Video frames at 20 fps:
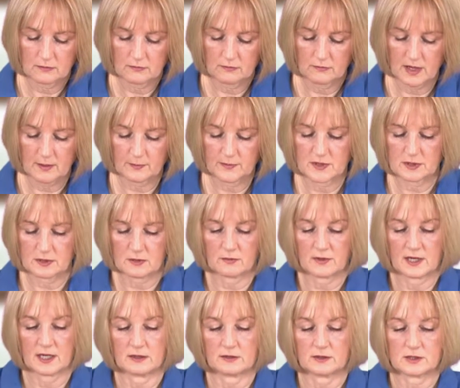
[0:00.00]
wrapped
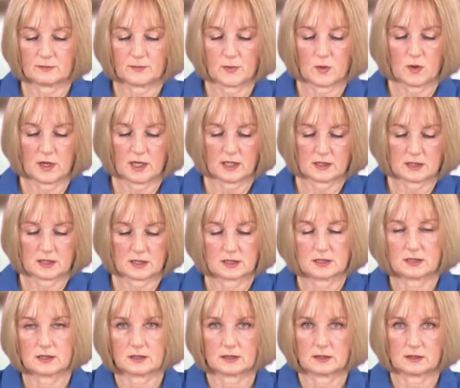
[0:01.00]
around point.
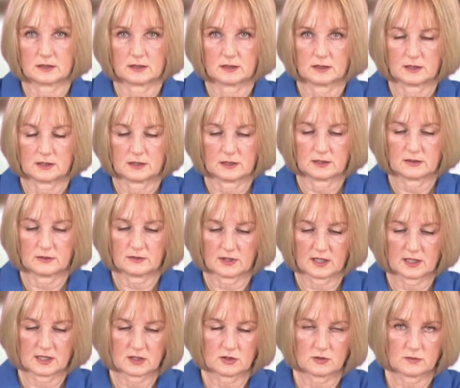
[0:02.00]

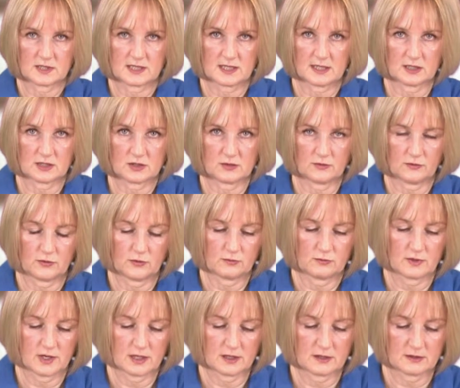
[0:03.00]
That's your centre of your
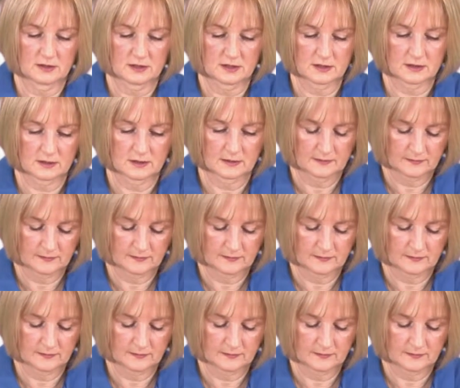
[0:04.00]
rose.